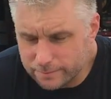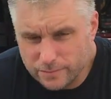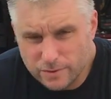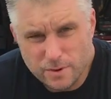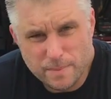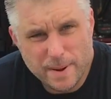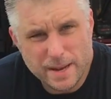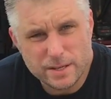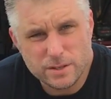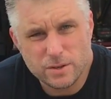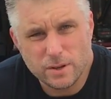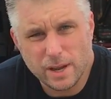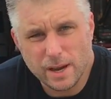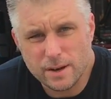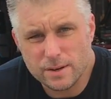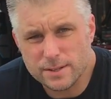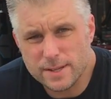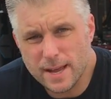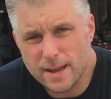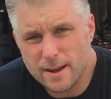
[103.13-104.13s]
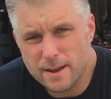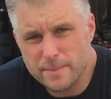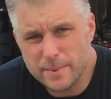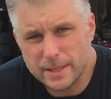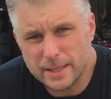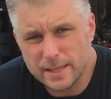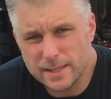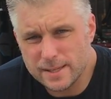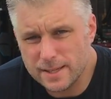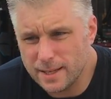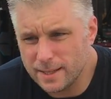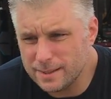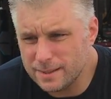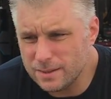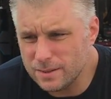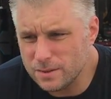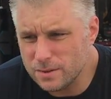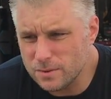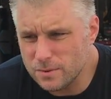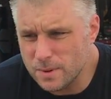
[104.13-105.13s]
For about 2 years now, I've been listening
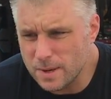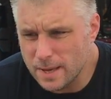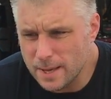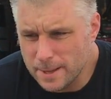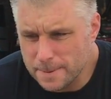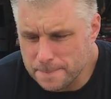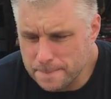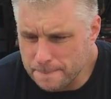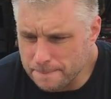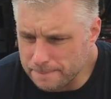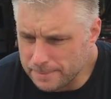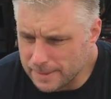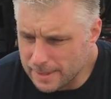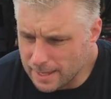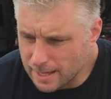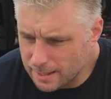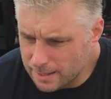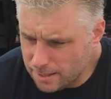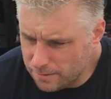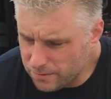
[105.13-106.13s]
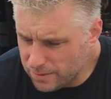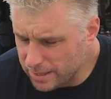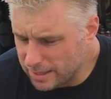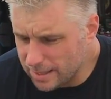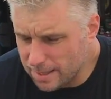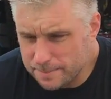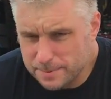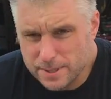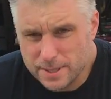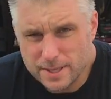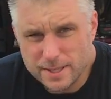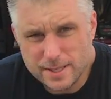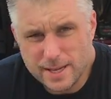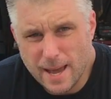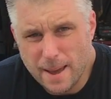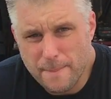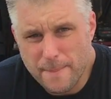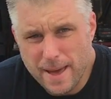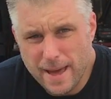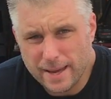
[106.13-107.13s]
to different clips of the
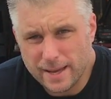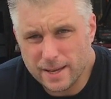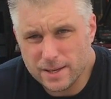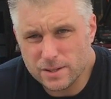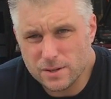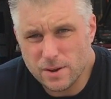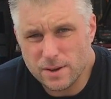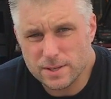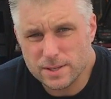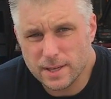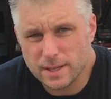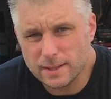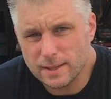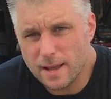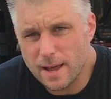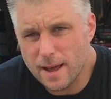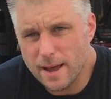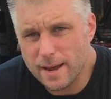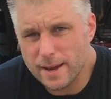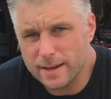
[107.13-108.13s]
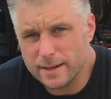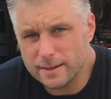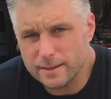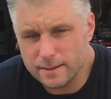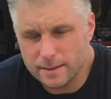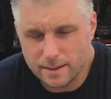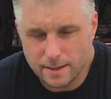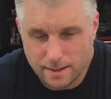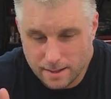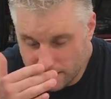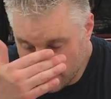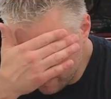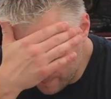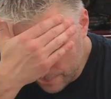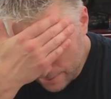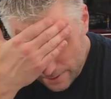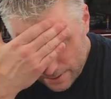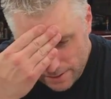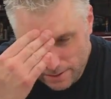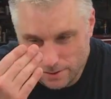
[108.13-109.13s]
Scat Pack exhaust online.
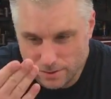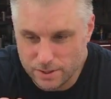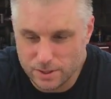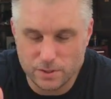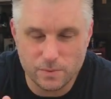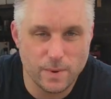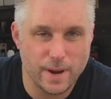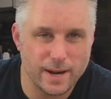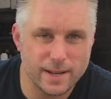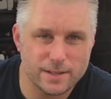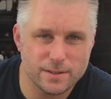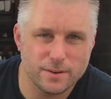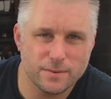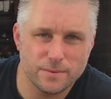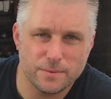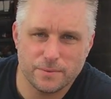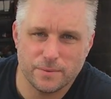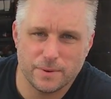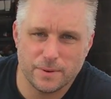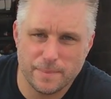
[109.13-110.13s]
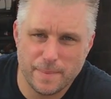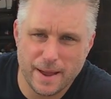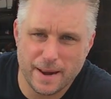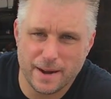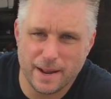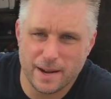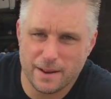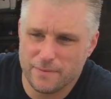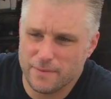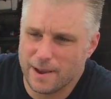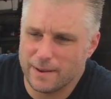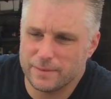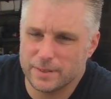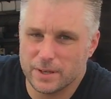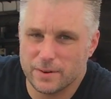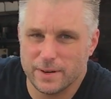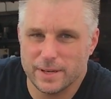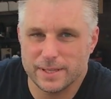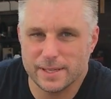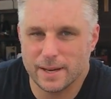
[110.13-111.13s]
Excuse the sweat, it's over about 95
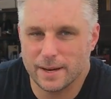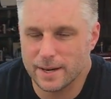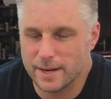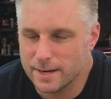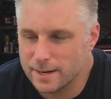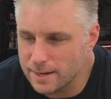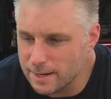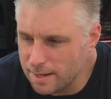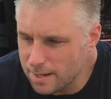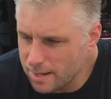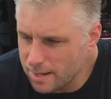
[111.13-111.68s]
degrees out here.